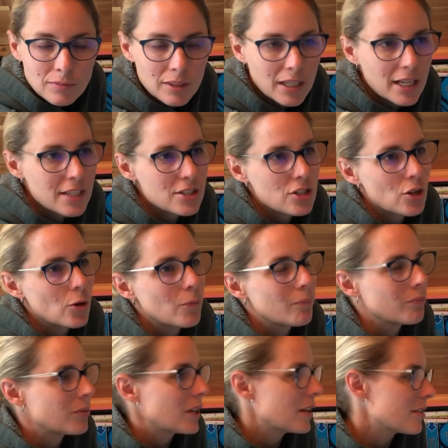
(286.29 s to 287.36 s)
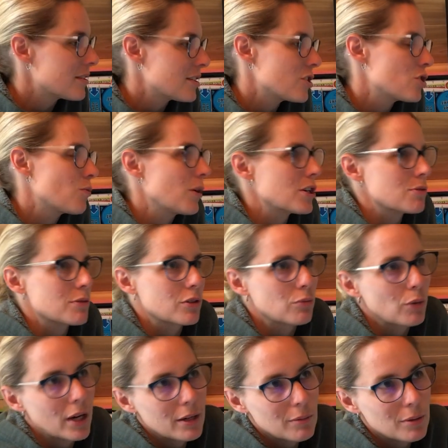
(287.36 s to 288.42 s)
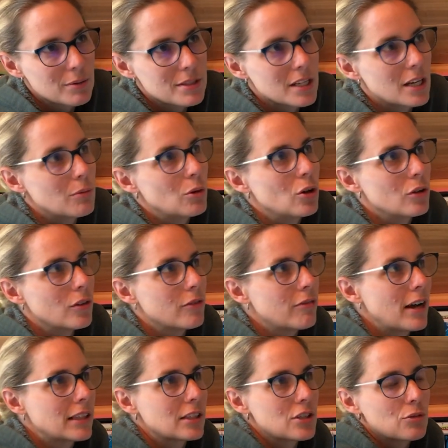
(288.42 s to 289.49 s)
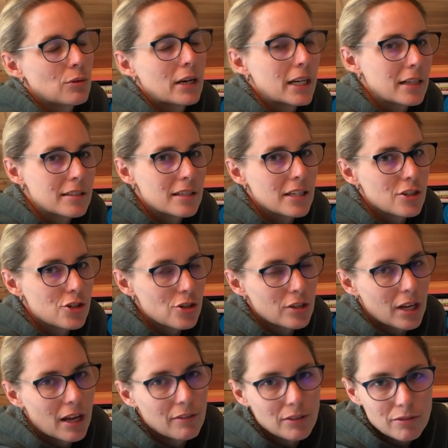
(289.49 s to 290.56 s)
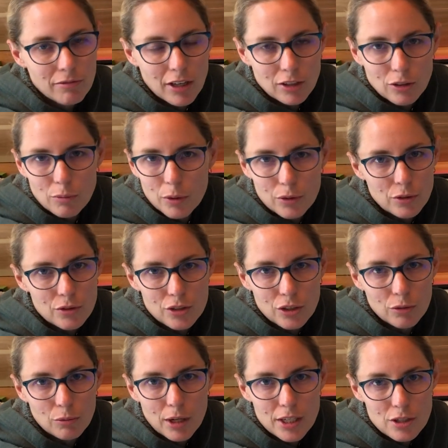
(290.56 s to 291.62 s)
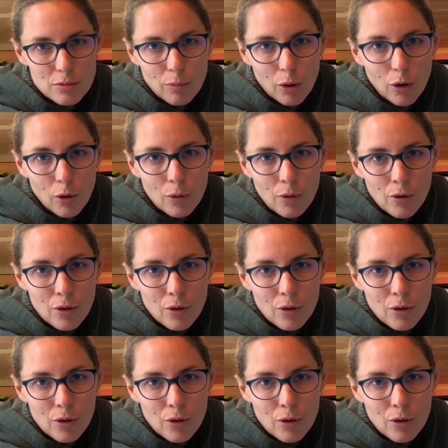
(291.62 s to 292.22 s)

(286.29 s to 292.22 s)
Okay? So in the situation with rain, we would say, well, the fact that it's raining today shouldn't have an effect on whether it's going to rain tomorrow.